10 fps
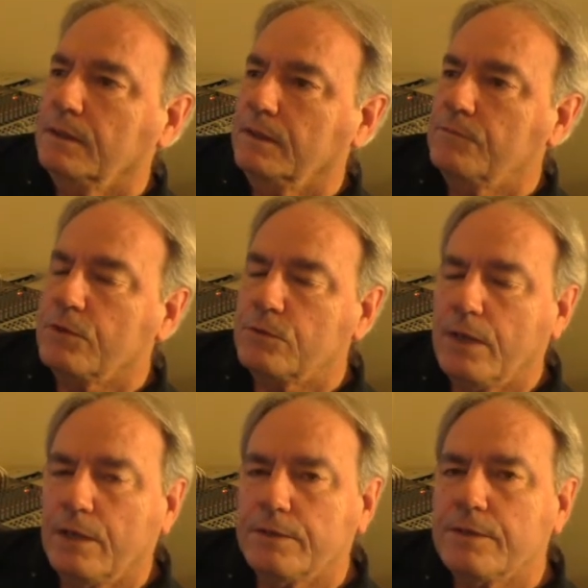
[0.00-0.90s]
of the
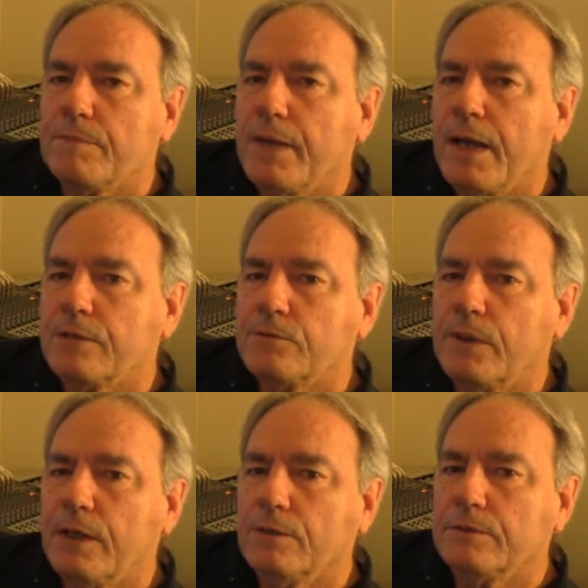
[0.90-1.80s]
crowd in the
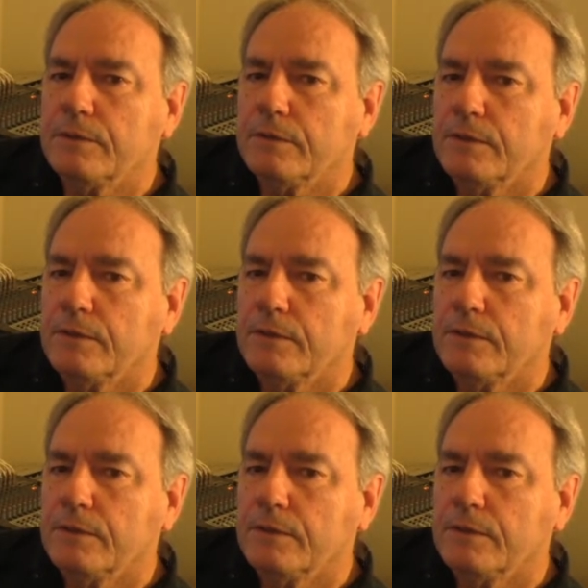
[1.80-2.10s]
background